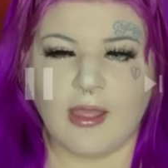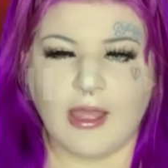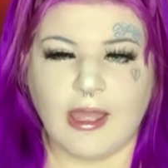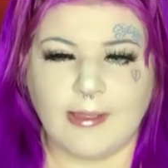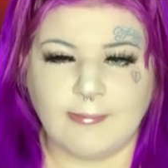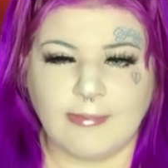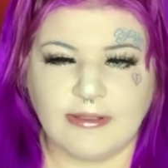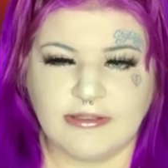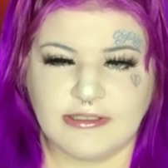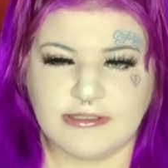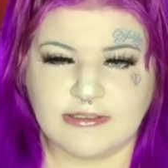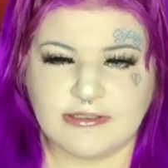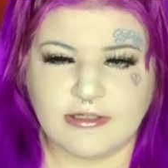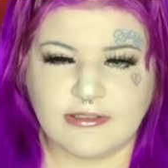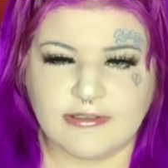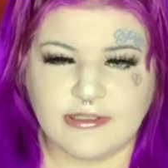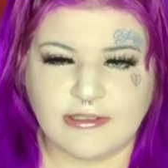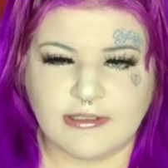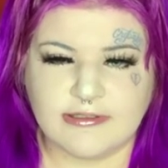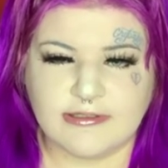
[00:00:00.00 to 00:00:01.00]
I met these
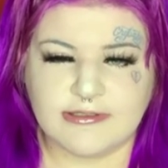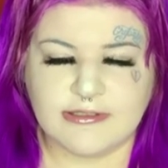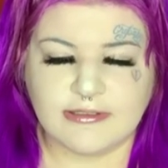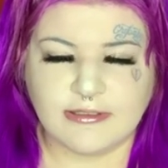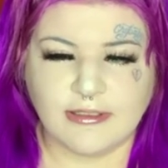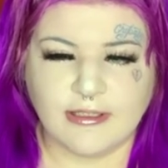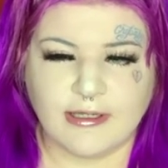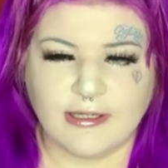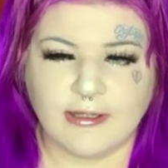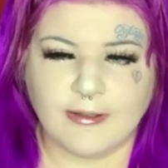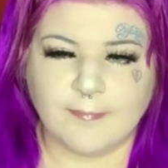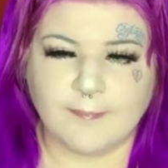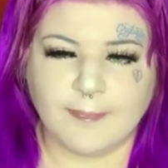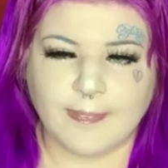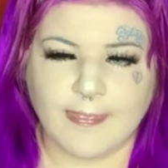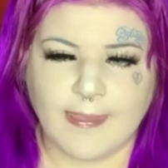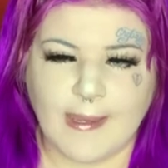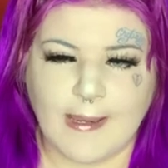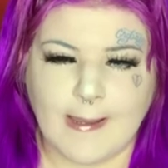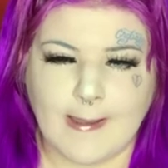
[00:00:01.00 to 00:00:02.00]
girls on
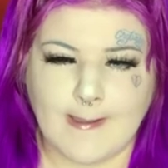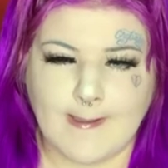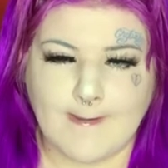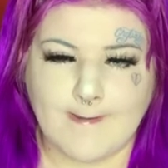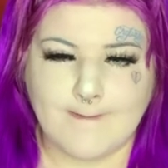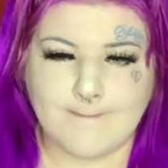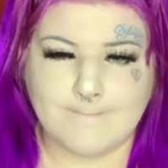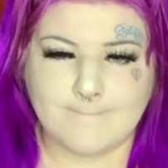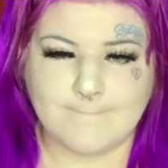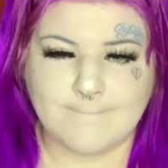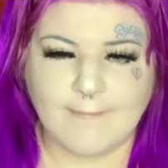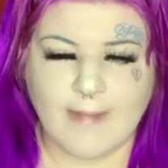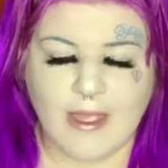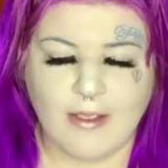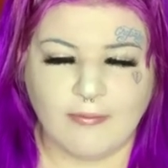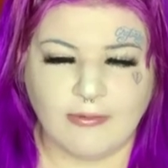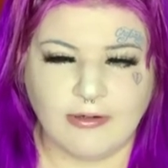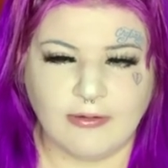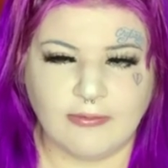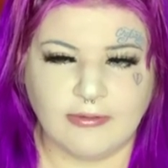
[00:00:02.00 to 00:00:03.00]
Instagram, and
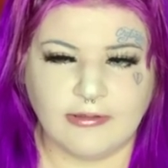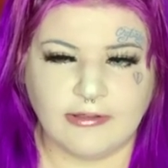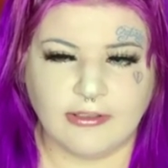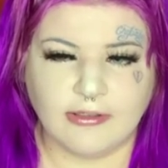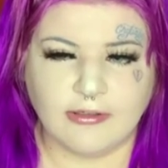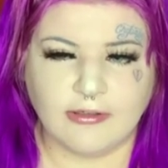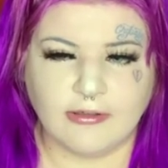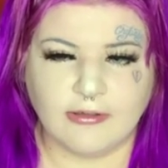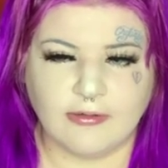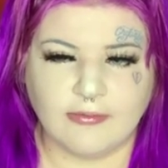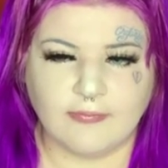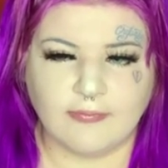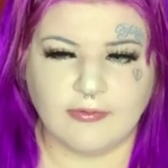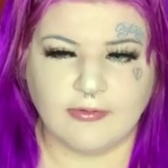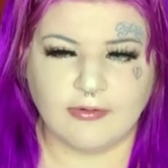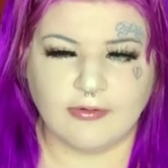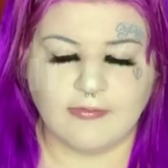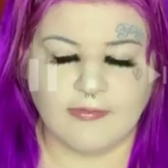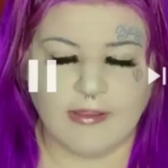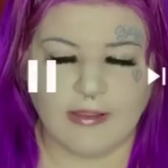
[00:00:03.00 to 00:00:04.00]
I went out with
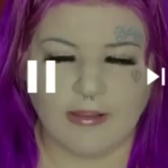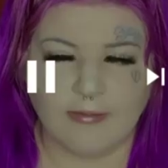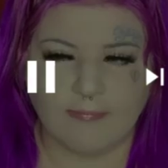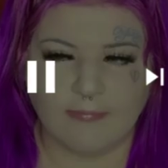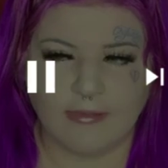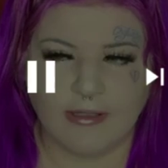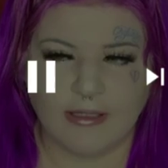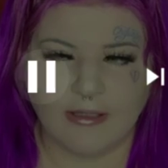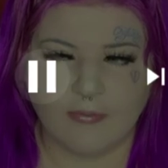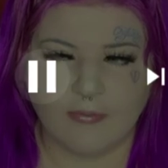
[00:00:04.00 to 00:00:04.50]
them,